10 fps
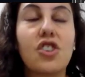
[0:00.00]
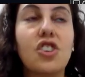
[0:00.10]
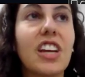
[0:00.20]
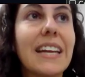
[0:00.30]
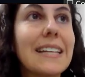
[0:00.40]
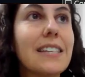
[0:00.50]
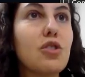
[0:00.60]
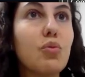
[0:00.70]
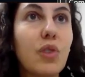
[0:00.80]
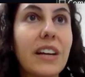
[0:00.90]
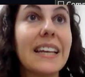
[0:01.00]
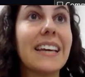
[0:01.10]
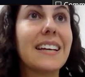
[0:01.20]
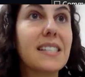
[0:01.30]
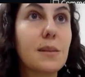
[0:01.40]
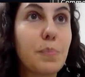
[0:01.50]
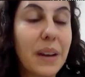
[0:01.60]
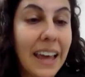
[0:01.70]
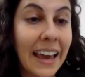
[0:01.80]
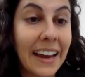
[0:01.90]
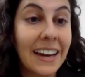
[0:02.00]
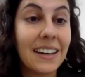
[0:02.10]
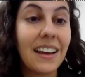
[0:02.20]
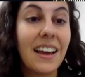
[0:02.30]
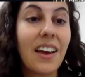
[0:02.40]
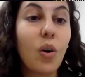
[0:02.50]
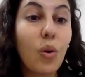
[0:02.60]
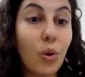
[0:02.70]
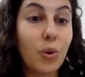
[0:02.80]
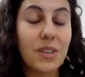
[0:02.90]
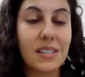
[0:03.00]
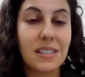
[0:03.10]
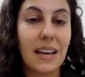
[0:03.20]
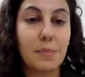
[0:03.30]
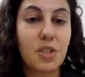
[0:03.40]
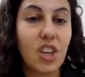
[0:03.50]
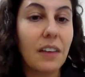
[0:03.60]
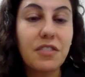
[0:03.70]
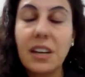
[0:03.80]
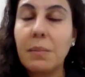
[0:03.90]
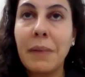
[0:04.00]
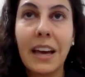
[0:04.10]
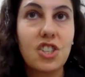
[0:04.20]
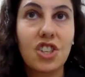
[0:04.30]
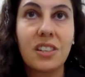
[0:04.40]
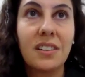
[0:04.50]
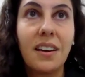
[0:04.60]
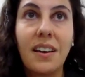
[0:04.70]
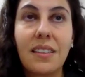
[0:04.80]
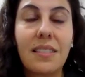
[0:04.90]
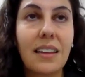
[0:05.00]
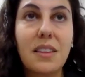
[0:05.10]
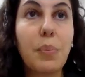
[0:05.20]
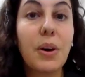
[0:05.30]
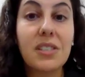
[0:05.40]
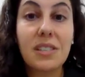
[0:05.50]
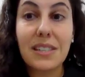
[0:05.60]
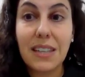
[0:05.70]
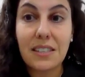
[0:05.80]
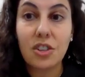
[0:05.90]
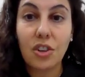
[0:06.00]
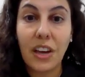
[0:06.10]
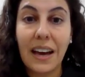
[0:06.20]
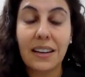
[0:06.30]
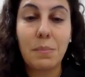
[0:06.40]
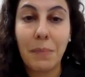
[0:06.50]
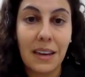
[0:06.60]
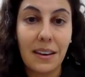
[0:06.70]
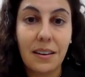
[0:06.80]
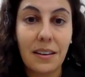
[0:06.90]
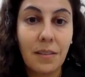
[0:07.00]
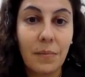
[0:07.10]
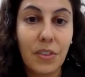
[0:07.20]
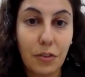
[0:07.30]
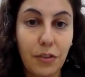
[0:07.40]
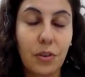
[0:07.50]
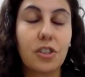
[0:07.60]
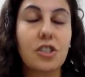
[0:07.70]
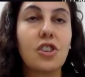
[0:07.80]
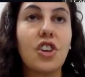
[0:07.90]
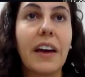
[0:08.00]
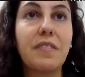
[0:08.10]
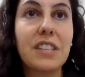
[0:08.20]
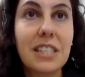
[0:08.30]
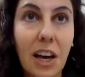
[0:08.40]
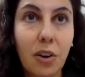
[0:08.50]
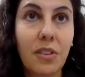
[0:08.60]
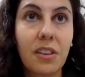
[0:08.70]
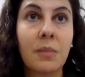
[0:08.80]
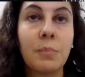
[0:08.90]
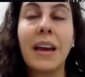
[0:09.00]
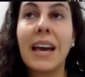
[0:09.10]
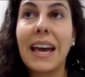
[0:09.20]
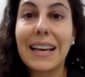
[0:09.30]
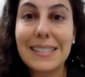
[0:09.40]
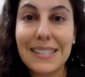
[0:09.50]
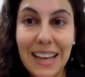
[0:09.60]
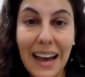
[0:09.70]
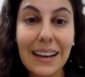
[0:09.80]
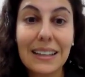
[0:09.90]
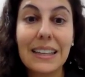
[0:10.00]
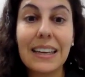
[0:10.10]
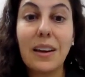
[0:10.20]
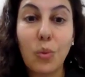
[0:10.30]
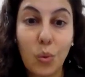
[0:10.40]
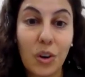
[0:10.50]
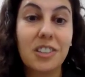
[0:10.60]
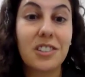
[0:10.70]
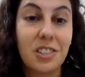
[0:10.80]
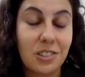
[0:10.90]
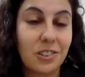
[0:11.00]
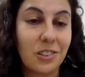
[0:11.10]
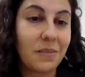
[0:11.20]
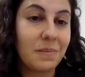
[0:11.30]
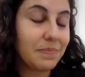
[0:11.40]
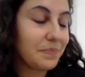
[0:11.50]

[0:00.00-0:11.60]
So you need to really explain all the steps. You have to imagine that the person doesn't know how to make the food. So you have to tell them exactly what to do.